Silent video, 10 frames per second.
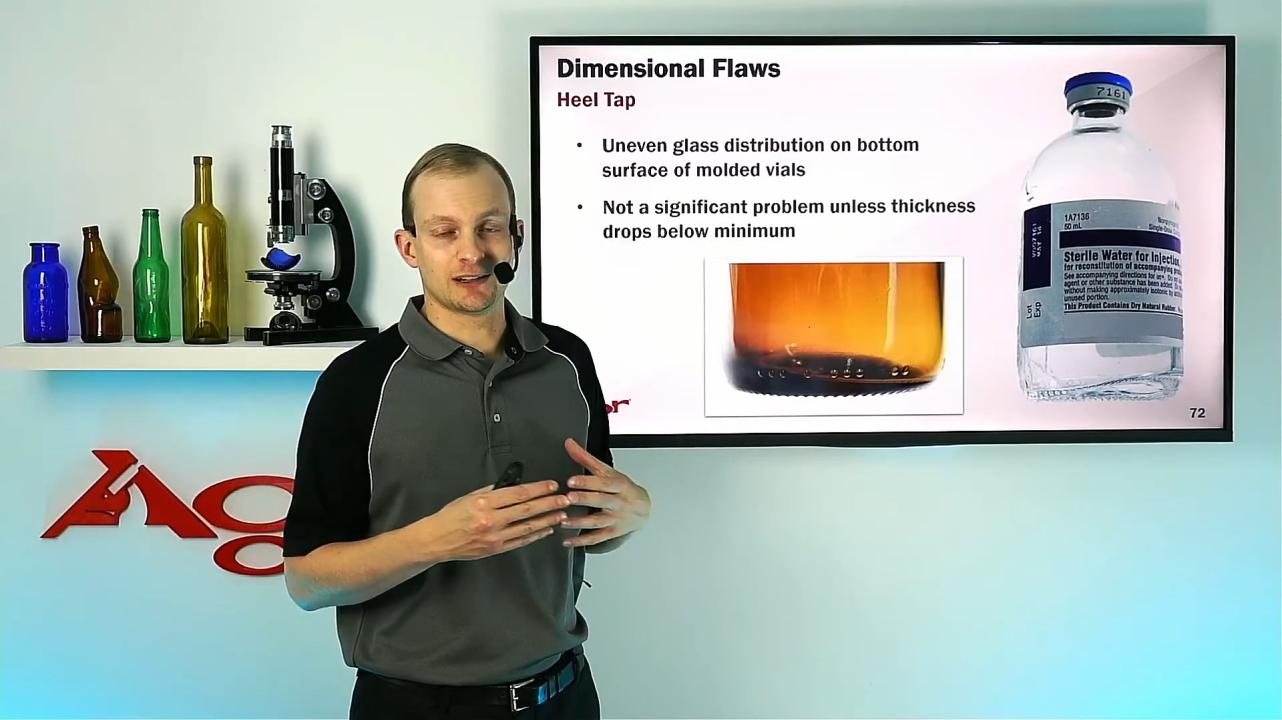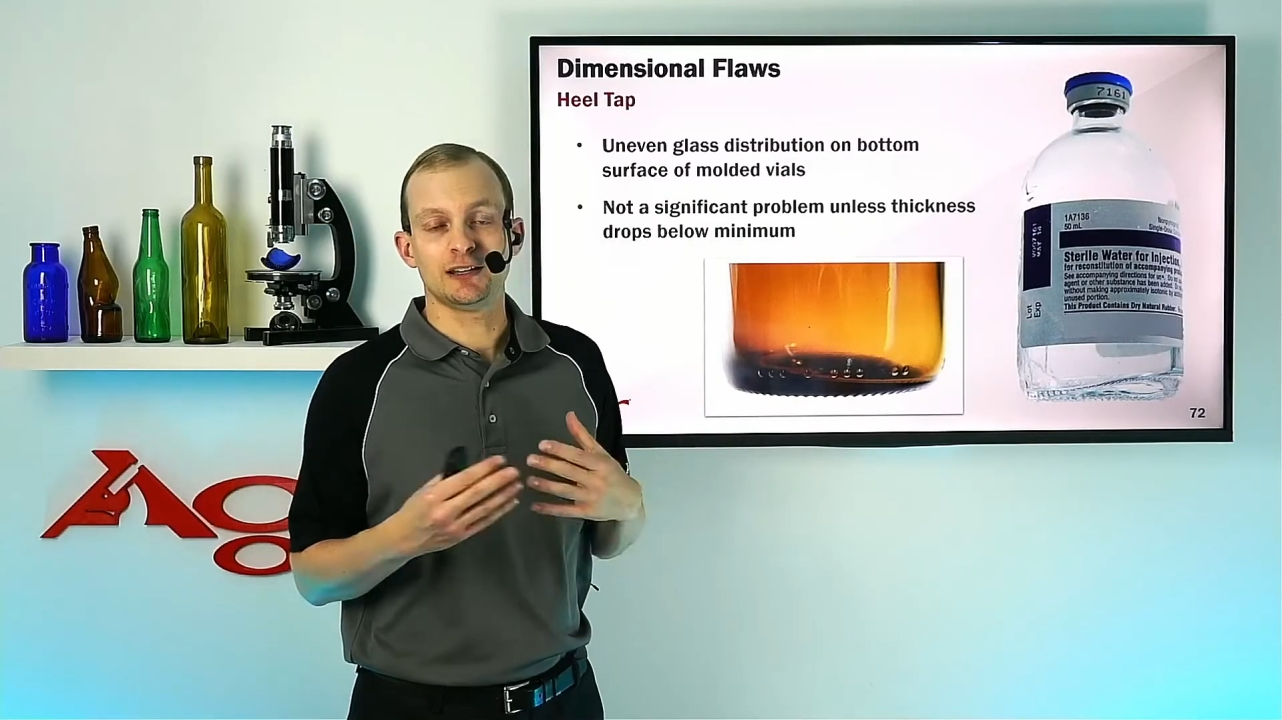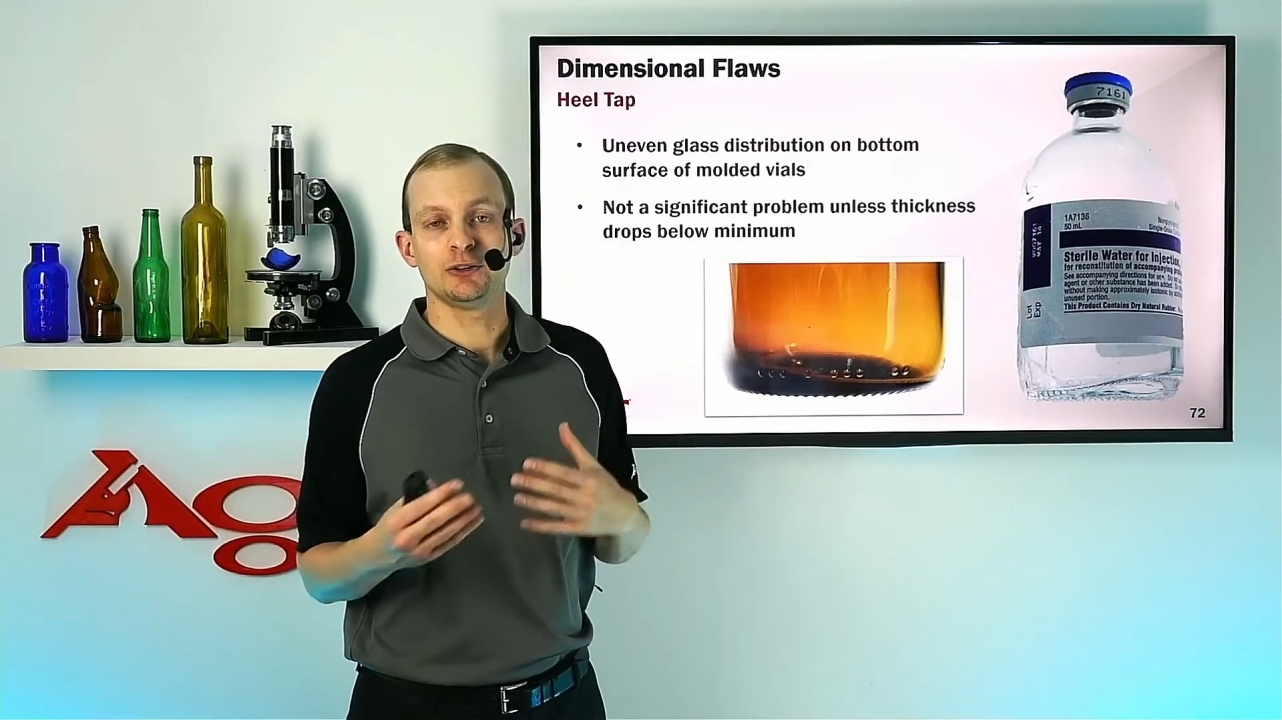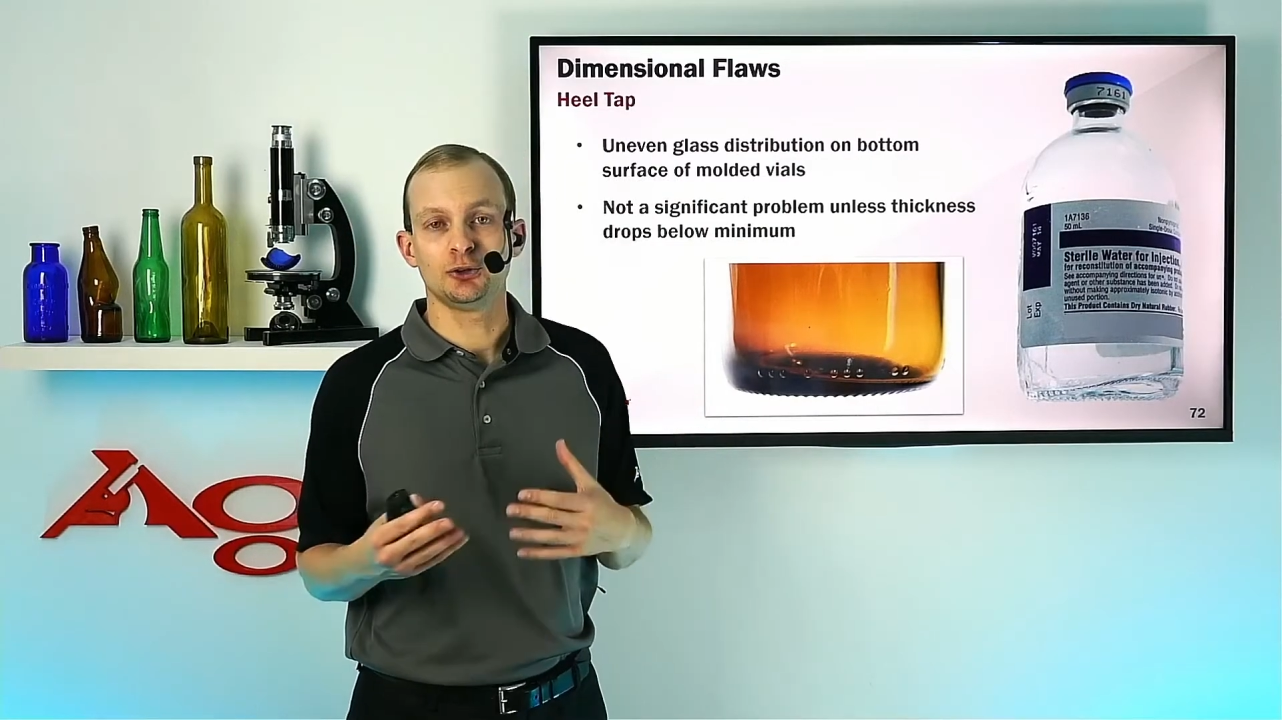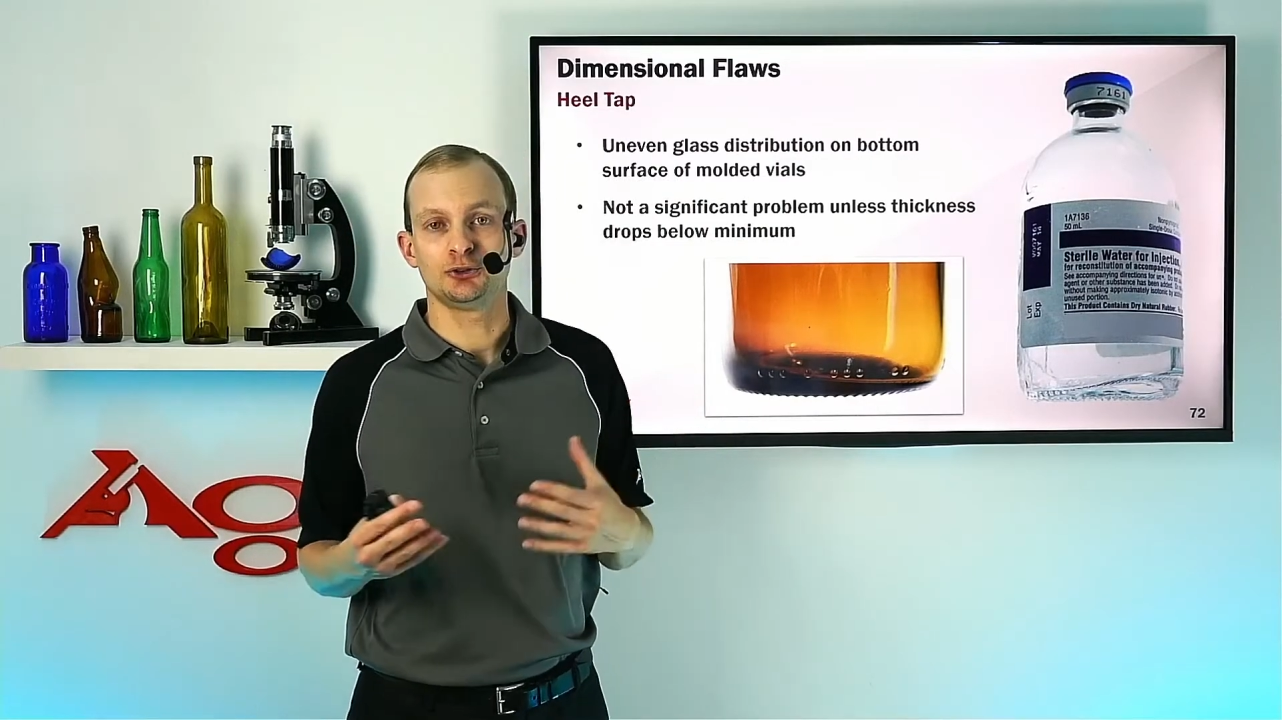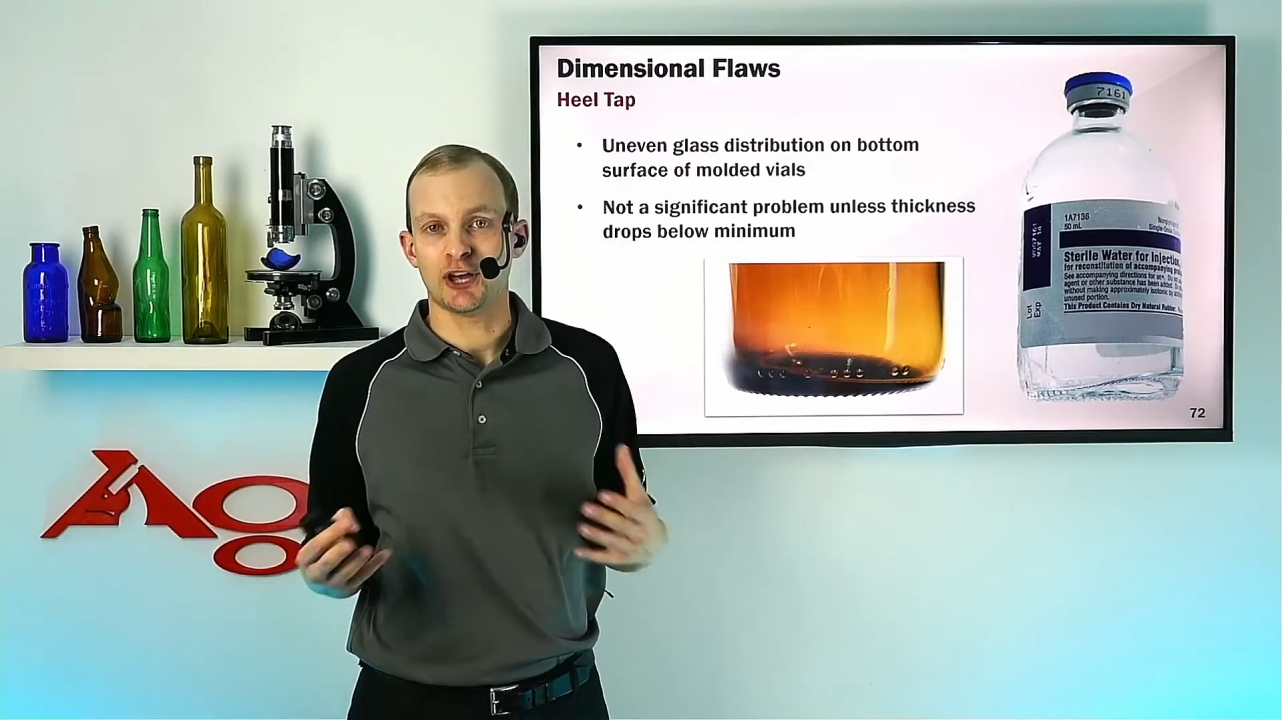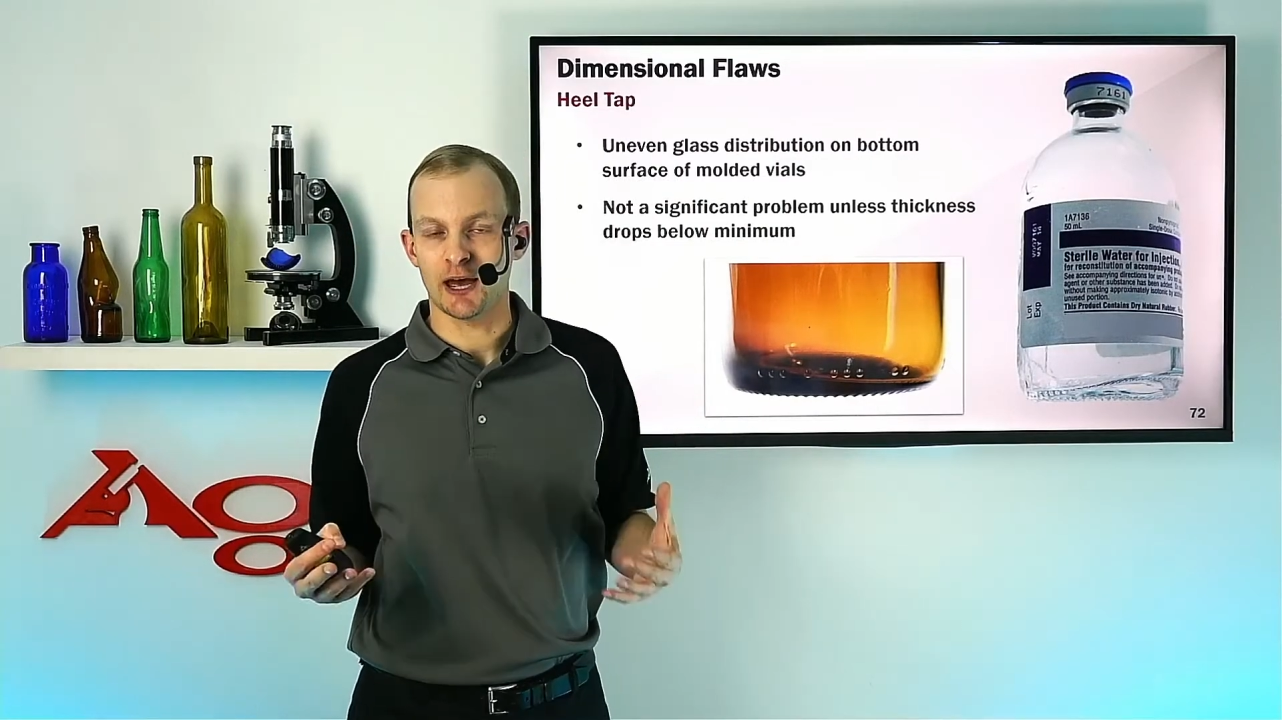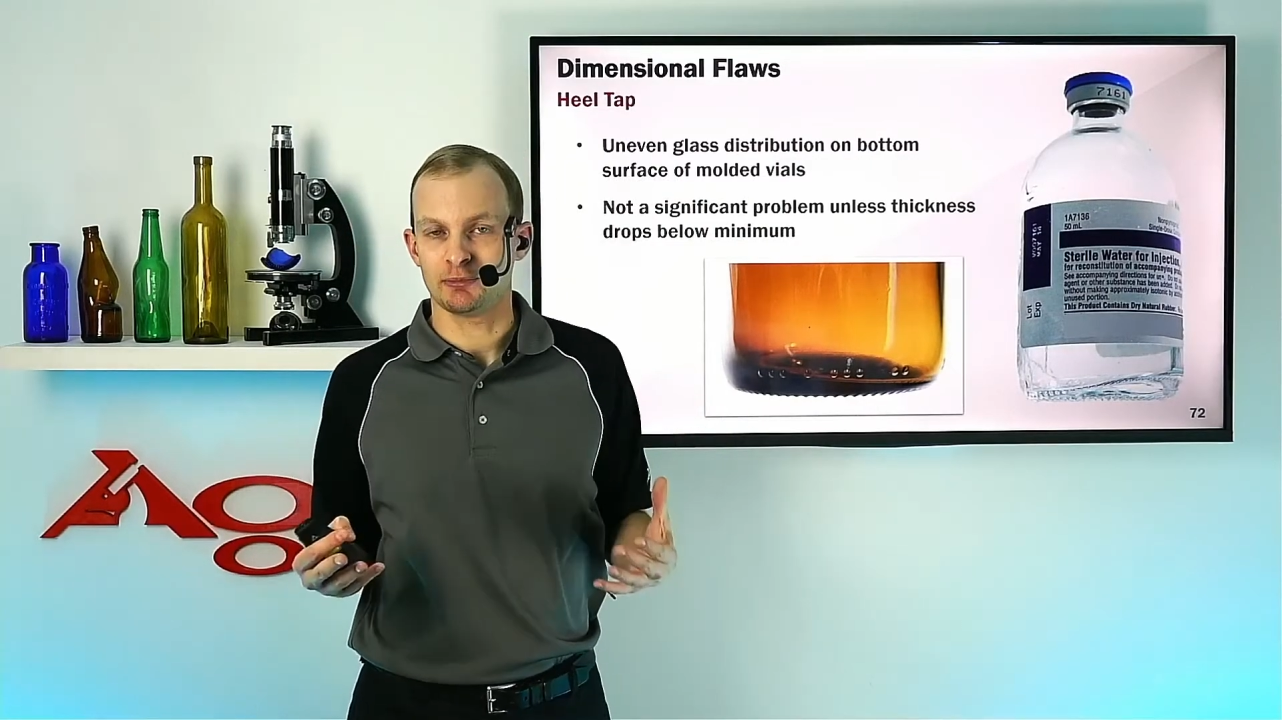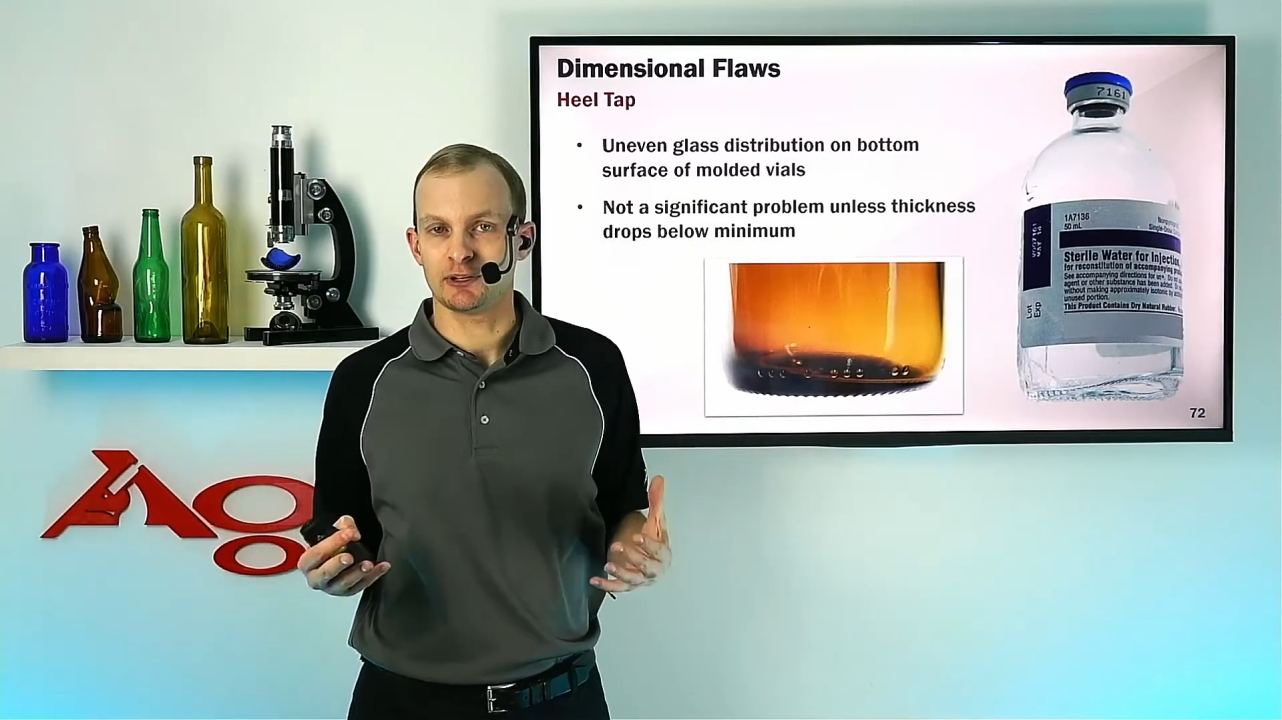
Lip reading: heel tap